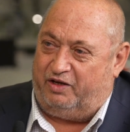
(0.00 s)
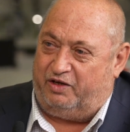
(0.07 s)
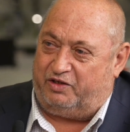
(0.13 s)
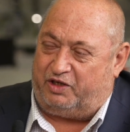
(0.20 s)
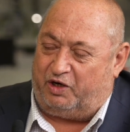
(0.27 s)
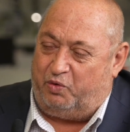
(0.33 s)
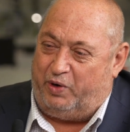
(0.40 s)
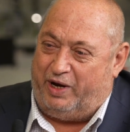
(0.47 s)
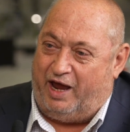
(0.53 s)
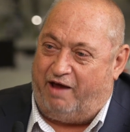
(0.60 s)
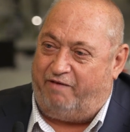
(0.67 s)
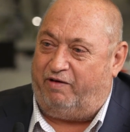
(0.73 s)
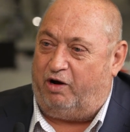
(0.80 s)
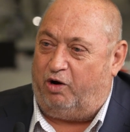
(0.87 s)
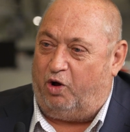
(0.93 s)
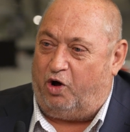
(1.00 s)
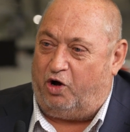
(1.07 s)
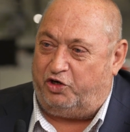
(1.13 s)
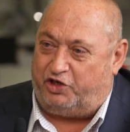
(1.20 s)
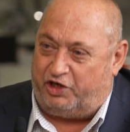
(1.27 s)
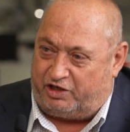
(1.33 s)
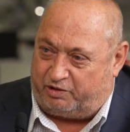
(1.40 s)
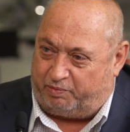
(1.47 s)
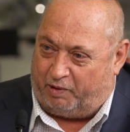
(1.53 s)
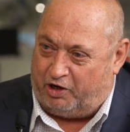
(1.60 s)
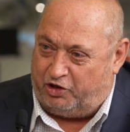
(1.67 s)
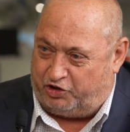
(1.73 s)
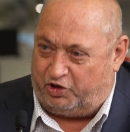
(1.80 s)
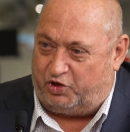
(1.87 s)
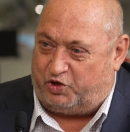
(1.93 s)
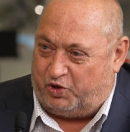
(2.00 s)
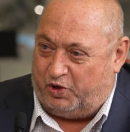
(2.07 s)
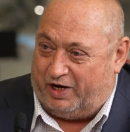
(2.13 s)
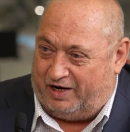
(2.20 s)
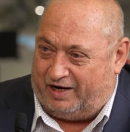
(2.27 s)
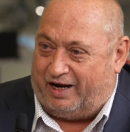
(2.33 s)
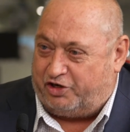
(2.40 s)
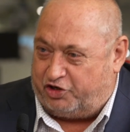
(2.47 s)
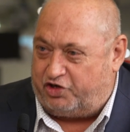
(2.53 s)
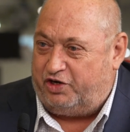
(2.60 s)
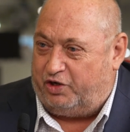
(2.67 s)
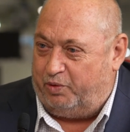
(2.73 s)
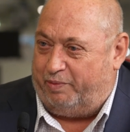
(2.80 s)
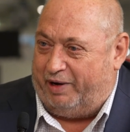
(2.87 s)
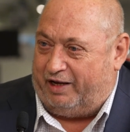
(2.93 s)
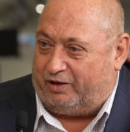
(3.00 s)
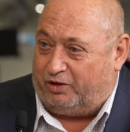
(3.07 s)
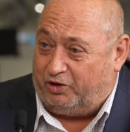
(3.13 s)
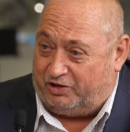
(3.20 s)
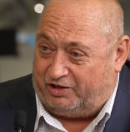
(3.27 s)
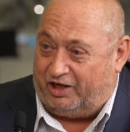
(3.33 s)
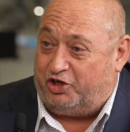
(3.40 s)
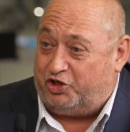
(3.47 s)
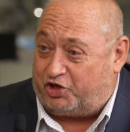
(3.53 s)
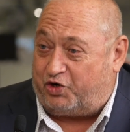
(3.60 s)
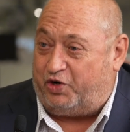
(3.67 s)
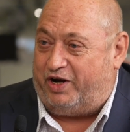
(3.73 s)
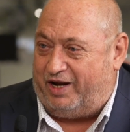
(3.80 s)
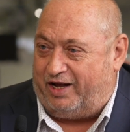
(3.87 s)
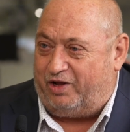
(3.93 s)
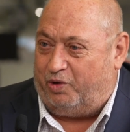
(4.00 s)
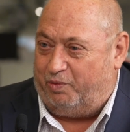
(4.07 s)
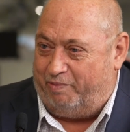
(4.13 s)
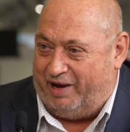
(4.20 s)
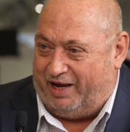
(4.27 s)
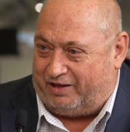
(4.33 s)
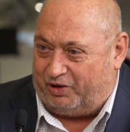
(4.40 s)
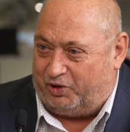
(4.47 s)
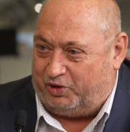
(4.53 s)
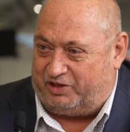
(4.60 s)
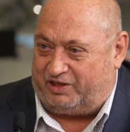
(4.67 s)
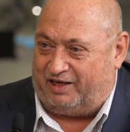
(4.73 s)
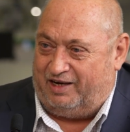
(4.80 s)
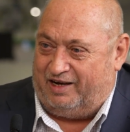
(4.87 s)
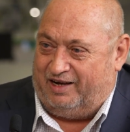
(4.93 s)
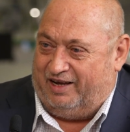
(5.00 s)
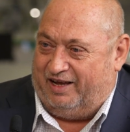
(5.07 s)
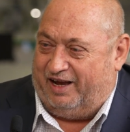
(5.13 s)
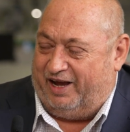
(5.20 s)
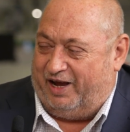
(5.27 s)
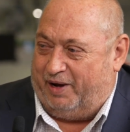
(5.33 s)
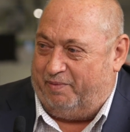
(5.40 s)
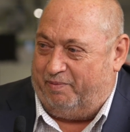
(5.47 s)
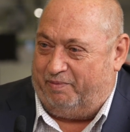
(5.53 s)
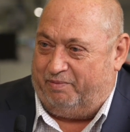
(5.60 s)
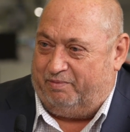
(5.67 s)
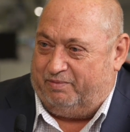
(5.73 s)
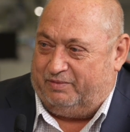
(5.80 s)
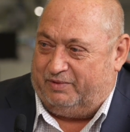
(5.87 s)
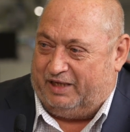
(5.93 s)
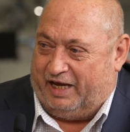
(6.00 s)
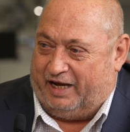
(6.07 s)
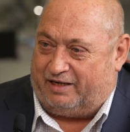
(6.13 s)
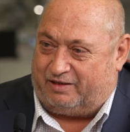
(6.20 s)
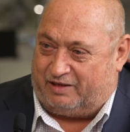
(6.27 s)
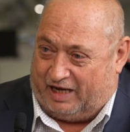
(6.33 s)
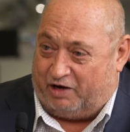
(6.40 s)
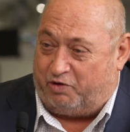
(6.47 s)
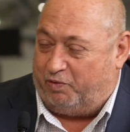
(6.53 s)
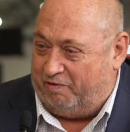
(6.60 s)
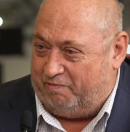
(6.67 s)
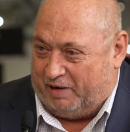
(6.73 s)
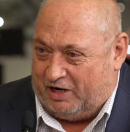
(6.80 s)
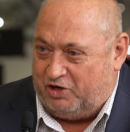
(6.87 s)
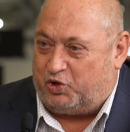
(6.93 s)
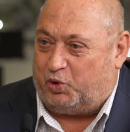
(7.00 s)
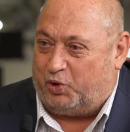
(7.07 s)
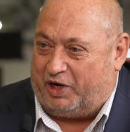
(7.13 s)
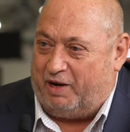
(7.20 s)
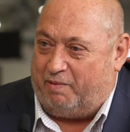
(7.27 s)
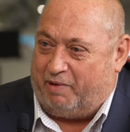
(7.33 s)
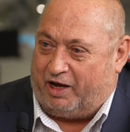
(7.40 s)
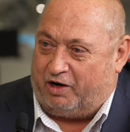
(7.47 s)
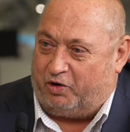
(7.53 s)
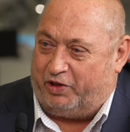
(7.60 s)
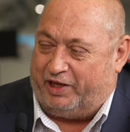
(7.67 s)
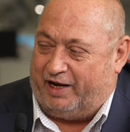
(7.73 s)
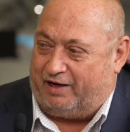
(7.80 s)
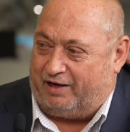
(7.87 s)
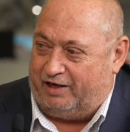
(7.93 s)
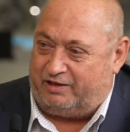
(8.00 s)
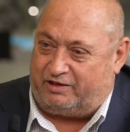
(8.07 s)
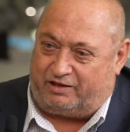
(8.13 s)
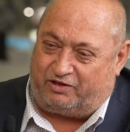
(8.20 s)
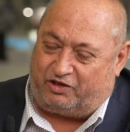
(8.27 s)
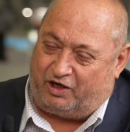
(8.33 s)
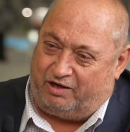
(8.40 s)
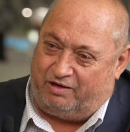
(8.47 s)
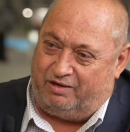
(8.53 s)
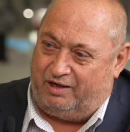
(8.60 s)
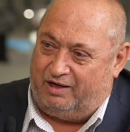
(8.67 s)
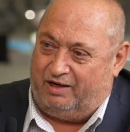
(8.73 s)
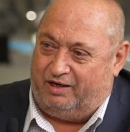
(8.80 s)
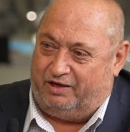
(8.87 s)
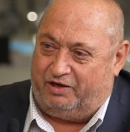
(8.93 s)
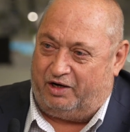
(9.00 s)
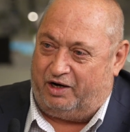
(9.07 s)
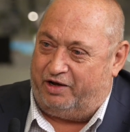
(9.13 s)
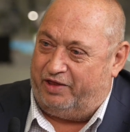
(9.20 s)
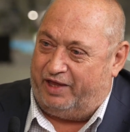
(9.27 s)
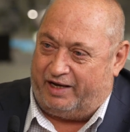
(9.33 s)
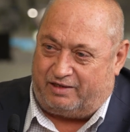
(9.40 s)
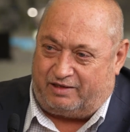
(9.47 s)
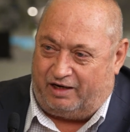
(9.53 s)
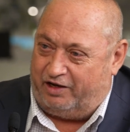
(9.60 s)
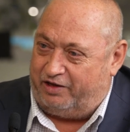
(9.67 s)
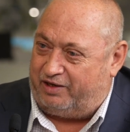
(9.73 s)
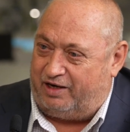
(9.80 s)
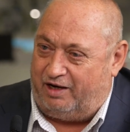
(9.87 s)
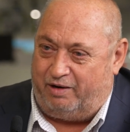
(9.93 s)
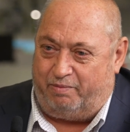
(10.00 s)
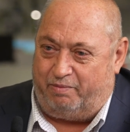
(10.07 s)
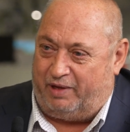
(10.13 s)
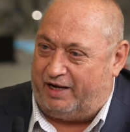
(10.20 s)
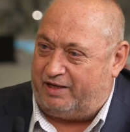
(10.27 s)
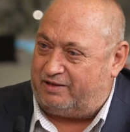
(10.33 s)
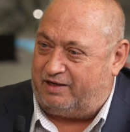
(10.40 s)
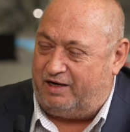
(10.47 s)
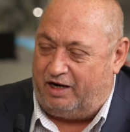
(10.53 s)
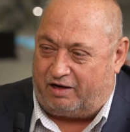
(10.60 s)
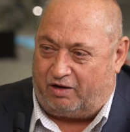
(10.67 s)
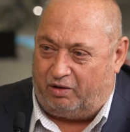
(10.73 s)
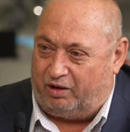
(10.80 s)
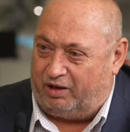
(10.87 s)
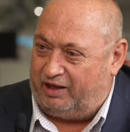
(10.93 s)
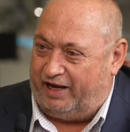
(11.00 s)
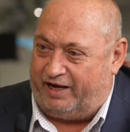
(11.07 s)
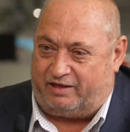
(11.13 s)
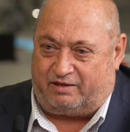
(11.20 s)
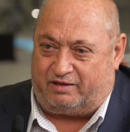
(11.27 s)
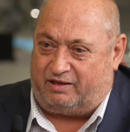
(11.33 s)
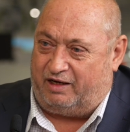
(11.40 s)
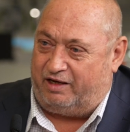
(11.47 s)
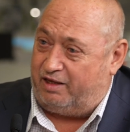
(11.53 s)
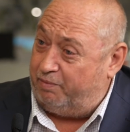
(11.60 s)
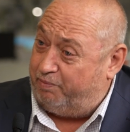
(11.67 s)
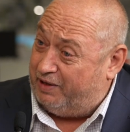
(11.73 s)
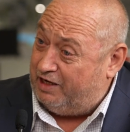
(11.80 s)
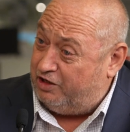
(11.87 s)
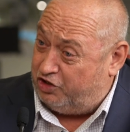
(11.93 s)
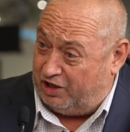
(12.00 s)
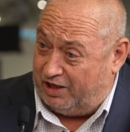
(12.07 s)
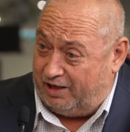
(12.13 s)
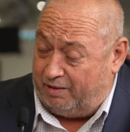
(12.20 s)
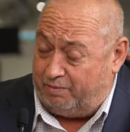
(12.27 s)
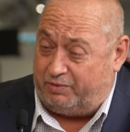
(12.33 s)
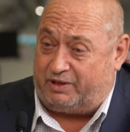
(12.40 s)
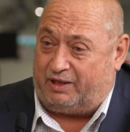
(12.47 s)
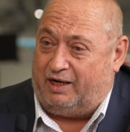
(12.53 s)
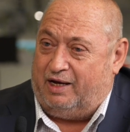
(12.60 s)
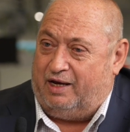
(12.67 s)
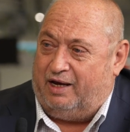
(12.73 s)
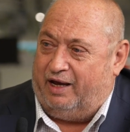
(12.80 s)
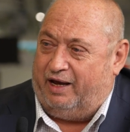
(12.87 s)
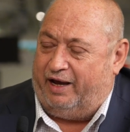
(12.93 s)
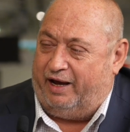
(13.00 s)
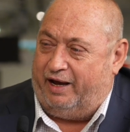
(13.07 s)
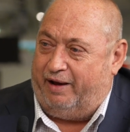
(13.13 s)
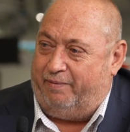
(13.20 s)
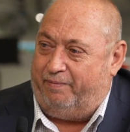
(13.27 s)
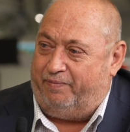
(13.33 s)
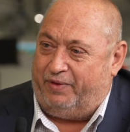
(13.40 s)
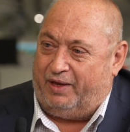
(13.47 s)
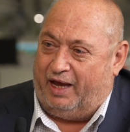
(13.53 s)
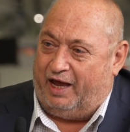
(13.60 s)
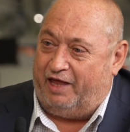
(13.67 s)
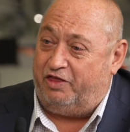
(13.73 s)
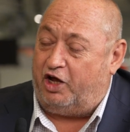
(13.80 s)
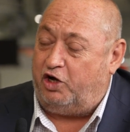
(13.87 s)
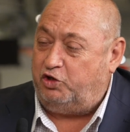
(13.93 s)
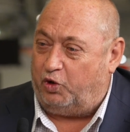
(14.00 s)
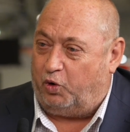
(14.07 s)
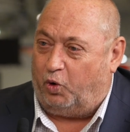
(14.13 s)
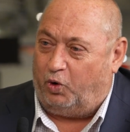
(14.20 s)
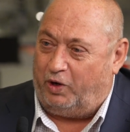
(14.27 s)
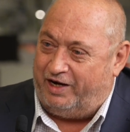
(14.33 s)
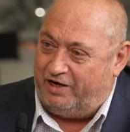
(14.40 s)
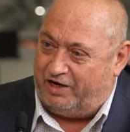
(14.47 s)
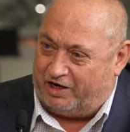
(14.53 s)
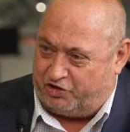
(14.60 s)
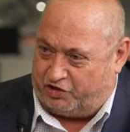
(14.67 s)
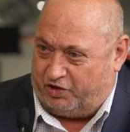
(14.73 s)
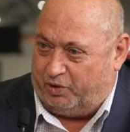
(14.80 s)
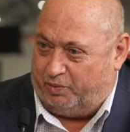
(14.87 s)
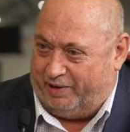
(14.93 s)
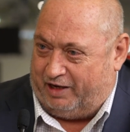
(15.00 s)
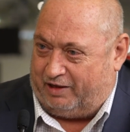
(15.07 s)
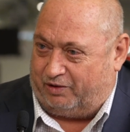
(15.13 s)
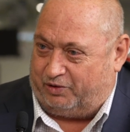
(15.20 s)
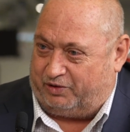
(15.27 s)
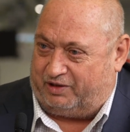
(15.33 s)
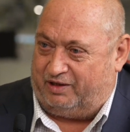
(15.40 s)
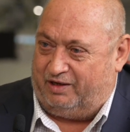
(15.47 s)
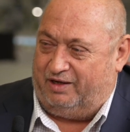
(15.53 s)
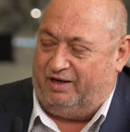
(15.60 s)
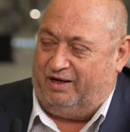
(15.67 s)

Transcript: So we have a large exposure to industrial metals, those critical metals that we've been talking about on that list. So, that's lithium, that's nickel, that's the PGMs. And those are all industrial metals.